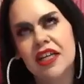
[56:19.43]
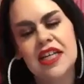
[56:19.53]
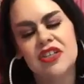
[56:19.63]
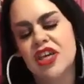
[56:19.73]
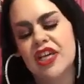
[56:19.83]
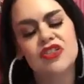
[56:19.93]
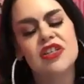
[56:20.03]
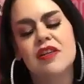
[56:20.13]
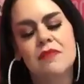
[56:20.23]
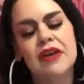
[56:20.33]
in
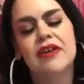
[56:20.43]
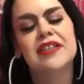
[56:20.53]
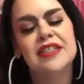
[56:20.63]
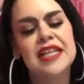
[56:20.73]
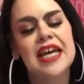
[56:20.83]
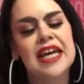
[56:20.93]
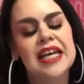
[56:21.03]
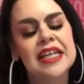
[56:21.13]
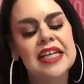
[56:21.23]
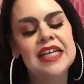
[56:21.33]
education in America
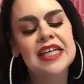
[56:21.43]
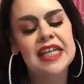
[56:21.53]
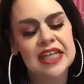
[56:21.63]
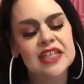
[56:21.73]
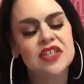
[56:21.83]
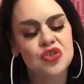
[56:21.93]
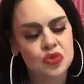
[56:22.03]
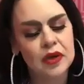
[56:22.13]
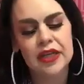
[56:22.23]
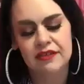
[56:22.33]
today, it is
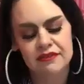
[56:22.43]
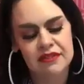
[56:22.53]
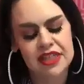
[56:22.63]
joy.